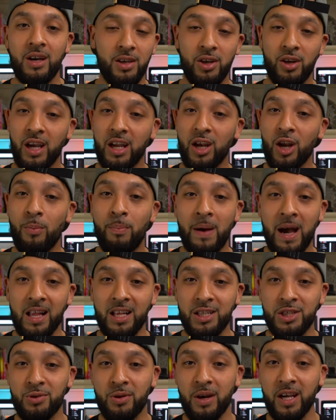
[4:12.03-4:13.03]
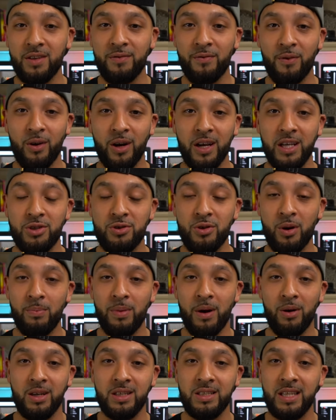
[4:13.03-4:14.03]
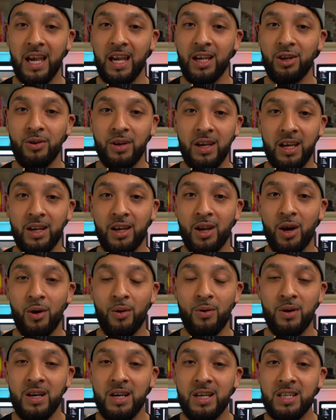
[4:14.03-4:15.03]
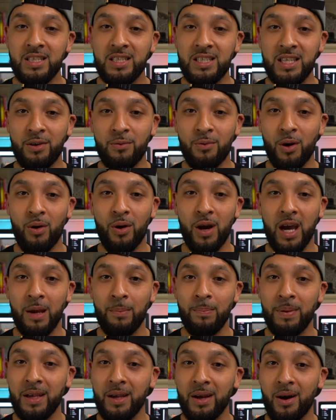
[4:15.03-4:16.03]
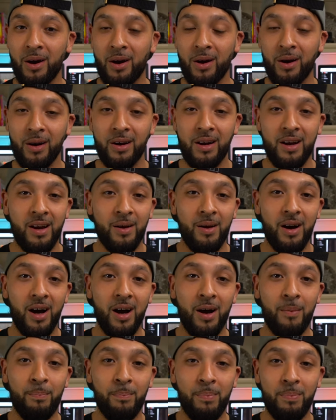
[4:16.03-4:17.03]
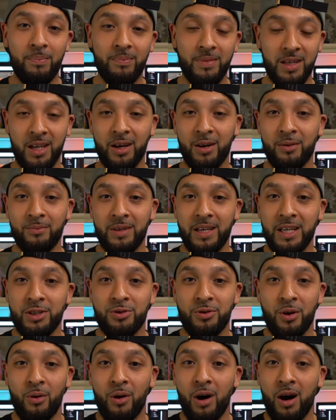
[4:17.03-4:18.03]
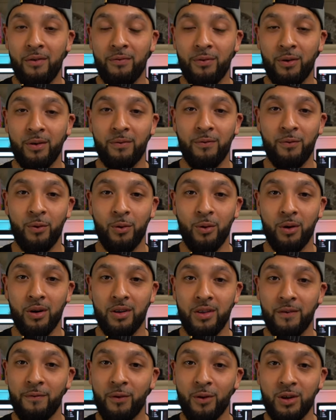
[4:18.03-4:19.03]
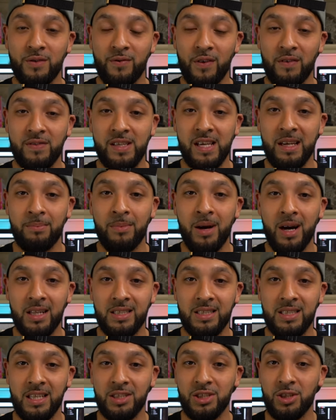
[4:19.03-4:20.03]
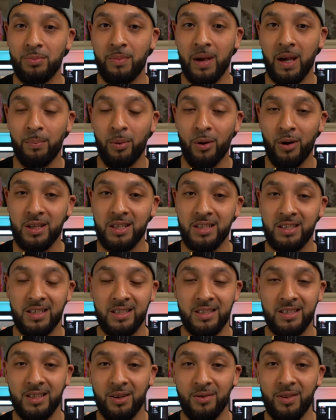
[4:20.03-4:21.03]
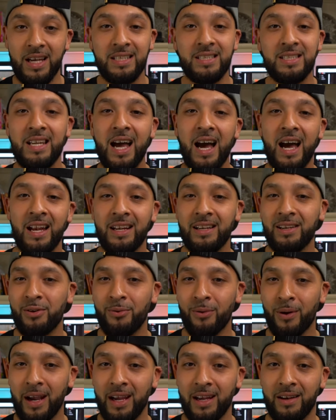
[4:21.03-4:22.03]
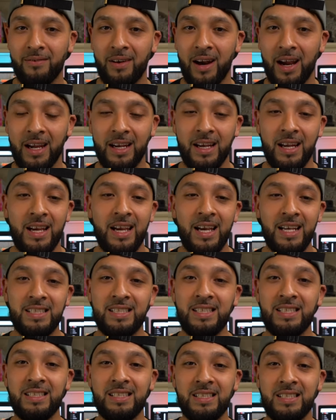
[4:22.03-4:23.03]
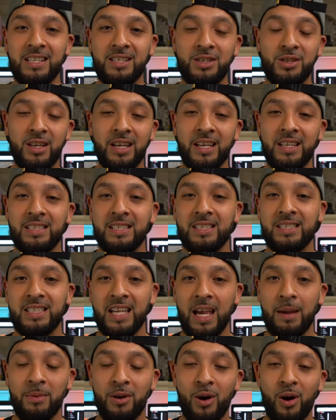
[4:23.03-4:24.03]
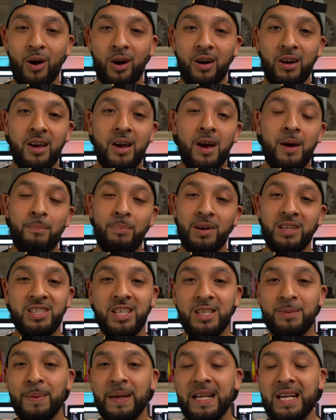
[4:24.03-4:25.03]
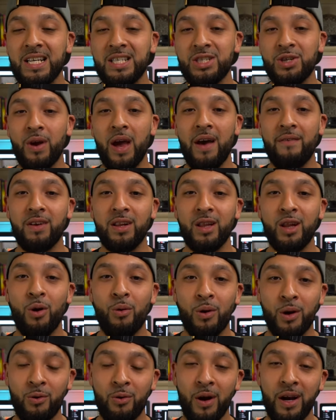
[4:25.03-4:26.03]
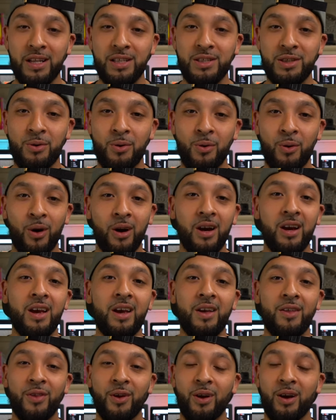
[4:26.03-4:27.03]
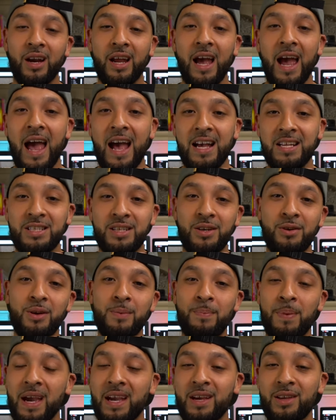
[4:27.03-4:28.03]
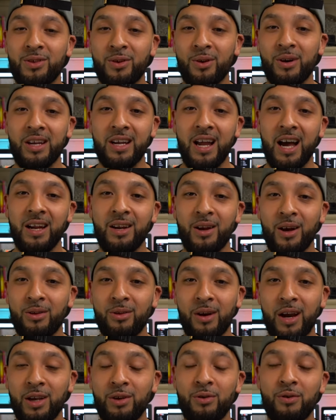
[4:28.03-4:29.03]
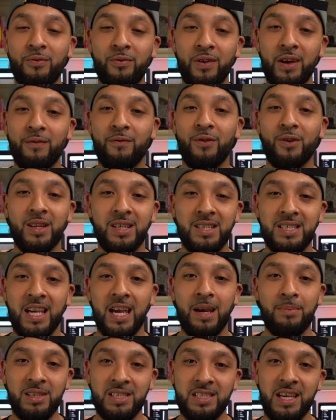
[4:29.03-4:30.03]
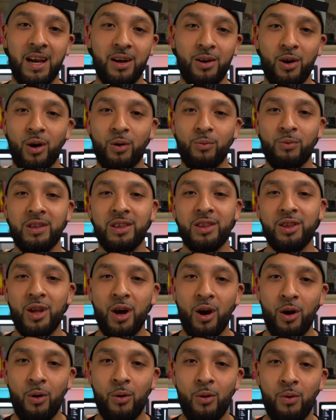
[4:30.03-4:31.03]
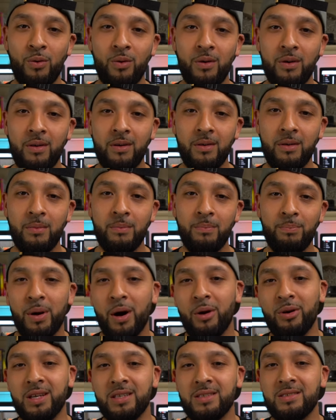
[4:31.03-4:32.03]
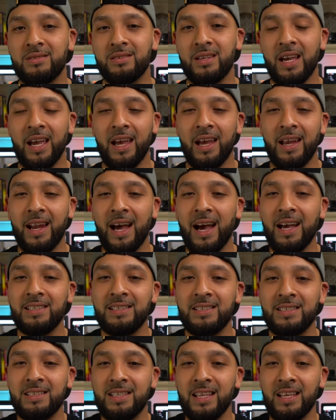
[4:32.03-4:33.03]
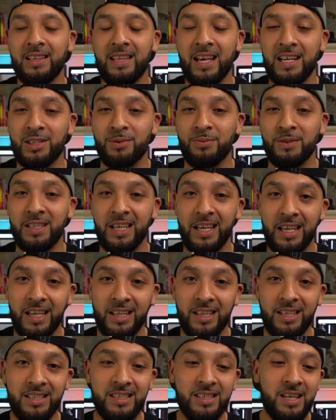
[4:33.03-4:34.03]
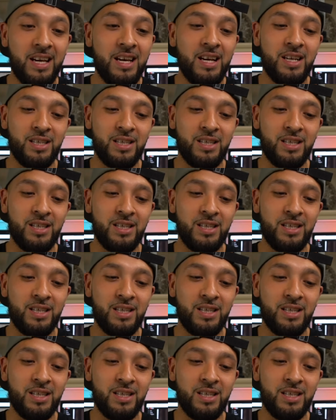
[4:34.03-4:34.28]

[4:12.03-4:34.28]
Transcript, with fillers: You get no balance transfer intro bonus and you get no zero APR, uh, you know, intro offer for the first 15 months that you make purchases. So that's not great, right? It's essentially, it's the same card, but just because you have a lower credit score, they're gonna ask you to pay a $39 annual fee for the same exact card with no bonus. And I just think that's ridiculous.